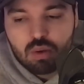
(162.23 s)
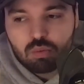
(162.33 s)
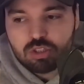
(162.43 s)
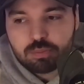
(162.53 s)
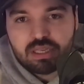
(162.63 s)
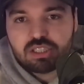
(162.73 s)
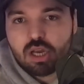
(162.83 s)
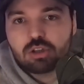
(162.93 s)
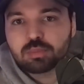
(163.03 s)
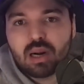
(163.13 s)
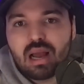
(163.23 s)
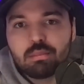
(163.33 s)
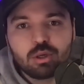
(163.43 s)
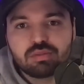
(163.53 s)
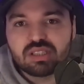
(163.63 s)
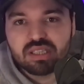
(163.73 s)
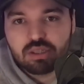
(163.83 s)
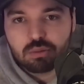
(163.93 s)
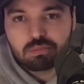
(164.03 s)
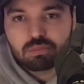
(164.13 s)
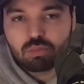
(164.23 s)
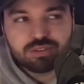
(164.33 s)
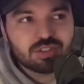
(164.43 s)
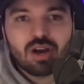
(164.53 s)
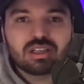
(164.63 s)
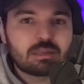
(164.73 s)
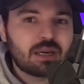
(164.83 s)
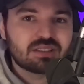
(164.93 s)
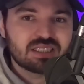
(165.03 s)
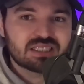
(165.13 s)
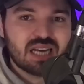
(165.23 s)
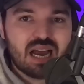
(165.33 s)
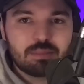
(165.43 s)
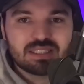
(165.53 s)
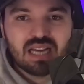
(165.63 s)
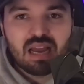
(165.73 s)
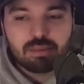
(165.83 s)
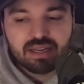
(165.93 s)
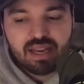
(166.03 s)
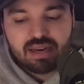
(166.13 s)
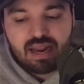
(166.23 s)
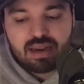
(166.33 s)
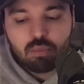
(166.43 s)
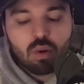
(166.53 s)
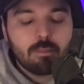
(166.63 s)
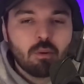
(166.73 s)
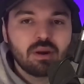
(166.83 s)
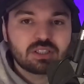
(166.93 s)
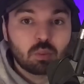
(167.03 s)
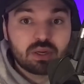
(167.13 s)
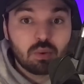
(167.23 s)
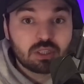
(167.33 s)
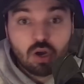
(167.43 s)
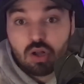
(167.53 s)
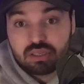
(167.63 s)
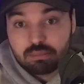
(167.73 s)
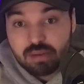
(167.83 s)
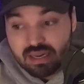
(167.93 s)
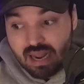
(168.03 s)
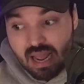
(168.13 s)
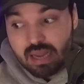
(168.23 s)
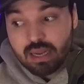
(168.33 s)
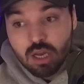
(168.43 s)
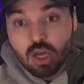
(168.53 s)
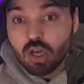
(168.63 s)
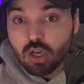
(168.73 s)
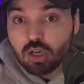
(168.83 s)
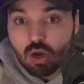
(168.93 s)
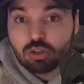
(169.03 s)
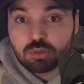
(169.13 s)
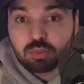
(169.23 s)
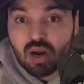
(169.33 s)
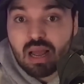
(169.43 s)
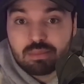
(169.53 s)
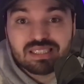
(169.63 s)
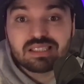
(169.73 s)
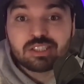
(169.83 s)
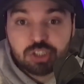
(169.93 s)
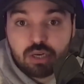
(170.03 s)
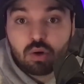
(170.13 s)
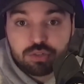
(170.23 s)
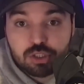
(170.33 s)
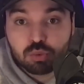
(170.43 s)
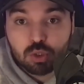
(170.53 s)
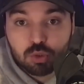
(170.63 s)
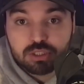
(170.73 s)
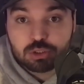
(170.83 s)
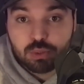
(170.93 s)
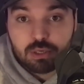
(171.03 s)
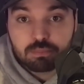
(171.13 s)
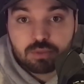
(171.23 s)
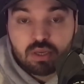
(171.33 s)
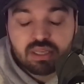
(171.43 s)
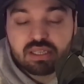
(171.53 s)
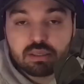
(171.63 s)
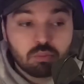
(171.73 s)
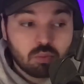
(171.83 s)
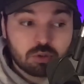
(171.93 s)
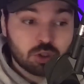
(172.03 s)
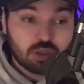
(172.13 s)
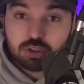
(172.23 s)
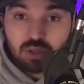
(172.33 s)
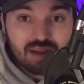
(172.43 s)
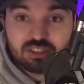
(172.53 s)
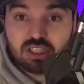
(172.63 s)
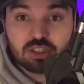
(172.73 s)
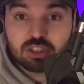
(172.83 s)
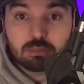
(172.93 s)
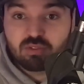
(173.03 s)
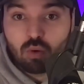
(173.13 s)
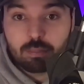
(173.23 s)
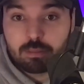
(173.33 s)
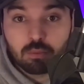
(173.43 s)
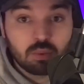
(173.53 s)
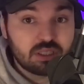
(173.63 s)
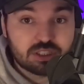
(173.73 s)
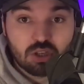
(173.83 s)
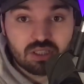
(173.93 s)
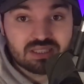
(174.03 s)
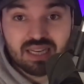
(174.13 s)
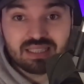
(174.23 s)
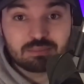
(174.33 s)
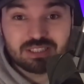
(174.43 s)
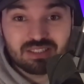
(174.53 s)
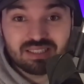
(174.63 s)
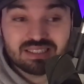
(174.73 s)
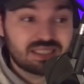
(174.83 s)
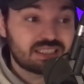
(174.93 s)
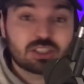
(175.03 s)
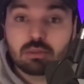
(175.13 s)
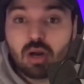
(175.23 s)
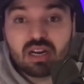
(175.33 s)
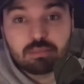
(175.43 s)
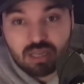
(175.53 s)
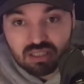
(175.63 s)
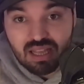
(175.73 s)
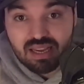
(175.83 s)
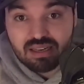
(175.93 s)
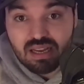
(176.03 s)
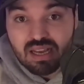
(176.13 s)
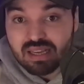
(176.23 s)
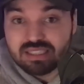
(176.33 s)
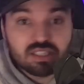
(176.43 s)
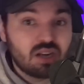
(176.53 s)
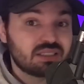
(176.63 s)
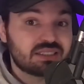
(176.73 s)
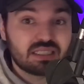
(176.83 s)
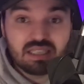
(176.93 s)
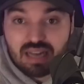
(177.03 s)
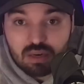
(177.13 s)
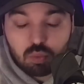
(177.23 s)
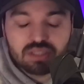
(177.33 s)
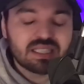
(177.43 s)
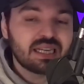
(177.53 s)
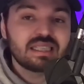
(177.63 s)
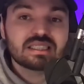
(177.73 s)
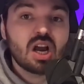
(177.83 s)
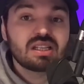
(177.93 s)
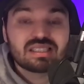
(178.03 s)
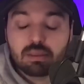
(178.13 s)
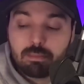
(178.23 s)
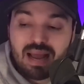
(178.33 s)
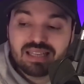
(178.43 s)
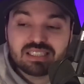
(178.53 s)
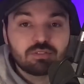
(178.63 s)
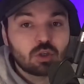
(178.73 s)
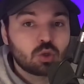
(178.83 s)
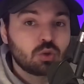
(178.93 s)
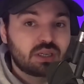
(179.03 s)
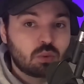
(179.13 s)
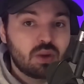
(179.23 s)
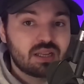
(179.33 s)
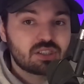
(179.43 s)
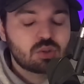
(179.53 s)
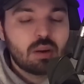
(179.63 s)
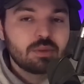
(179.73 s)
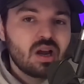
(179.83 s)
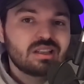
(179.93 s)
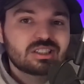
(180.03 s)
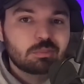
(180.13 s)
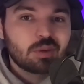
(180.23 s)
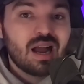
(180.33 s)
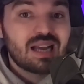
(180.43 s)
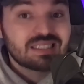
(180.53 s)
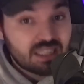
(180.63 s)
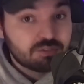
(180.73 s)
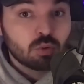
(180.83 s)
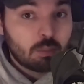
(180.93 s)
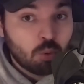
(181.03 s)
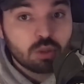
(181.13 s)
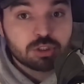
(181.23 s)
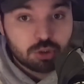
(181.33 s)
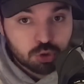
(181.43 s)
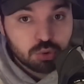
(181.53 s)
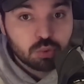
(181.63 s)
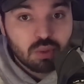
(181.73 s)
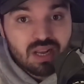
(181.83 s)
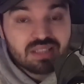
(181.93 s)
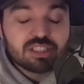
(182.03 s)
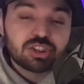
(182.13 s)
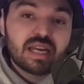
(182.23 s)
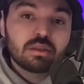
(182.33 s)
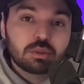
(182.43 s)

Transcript: Well, it's because Coach Prime moves the needle. We've talked about this time and time again, and at what point are we going to all admit, hey, Coach Prime is legit on this recruiting trail? It took Travis Hunter before people really started taking him serious. Then it's Kermani McClain. He's gotten Dylan Edwards. He has gotten some massive recruiting wins. So I'm not surprised if the reports are true that Jaden